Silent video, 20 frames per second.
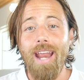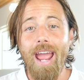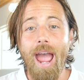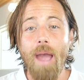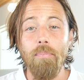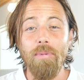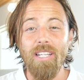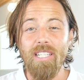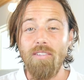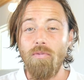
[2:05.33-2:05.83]

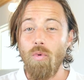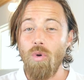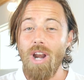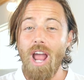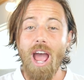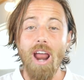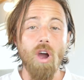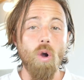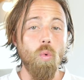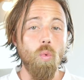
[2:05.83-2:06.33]
happen is if we're
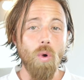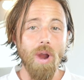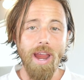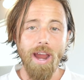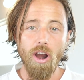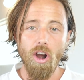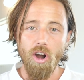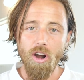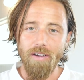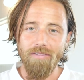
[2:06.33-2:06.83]
not
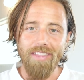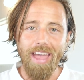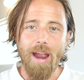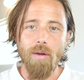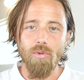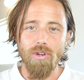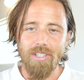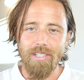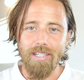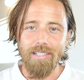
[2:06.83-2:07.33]
aware of
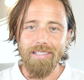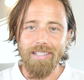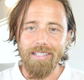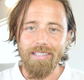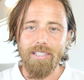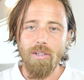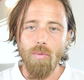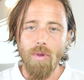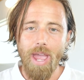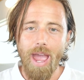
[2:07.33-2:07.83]
that
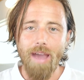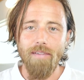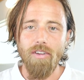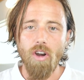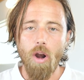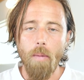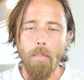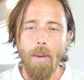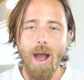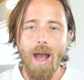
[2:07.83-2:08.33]
resistance that we have
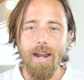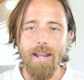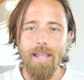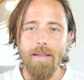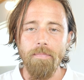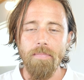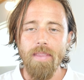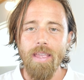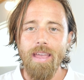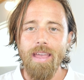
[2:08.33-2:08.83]
in our body,